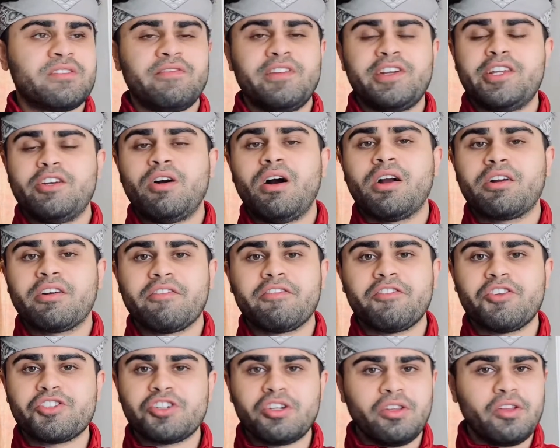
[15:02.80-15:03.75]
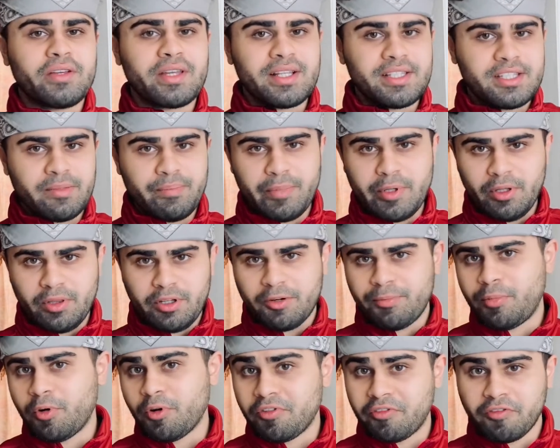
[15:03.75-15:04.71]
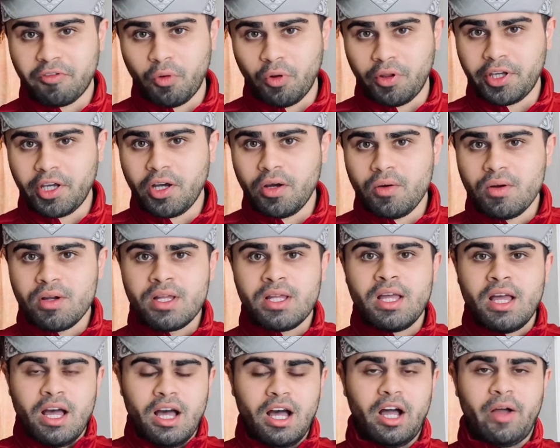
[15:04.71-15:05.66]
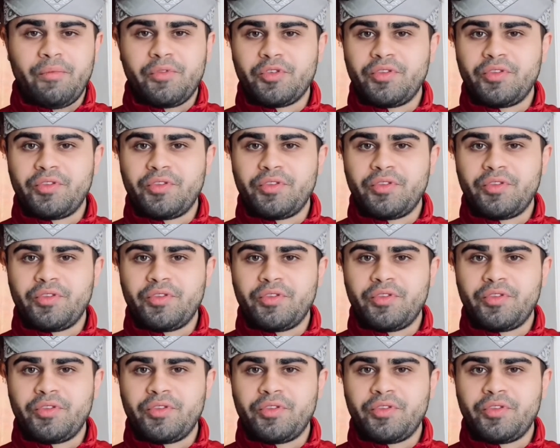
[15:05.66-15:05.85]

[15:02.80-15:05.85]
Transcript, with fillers: and videographers are looking to build their portfolio um,